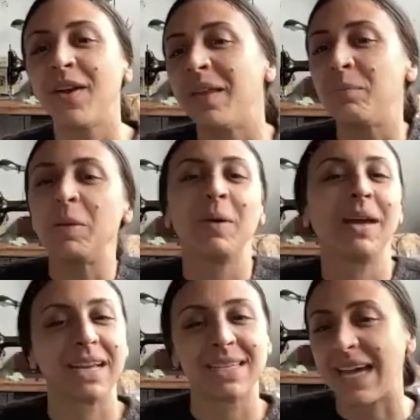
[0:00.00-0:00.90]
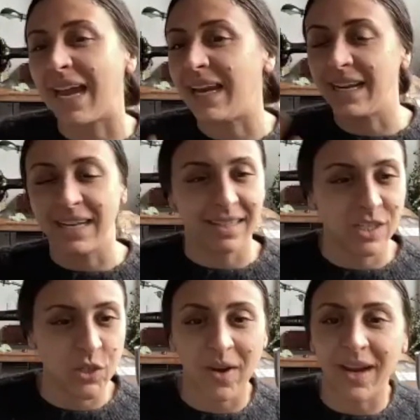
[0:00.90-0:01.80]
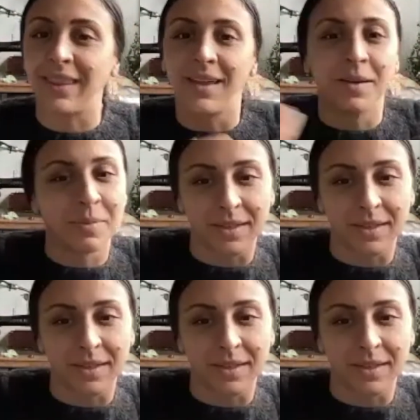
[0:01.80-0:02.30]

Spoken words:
And then people get excited and they trade them.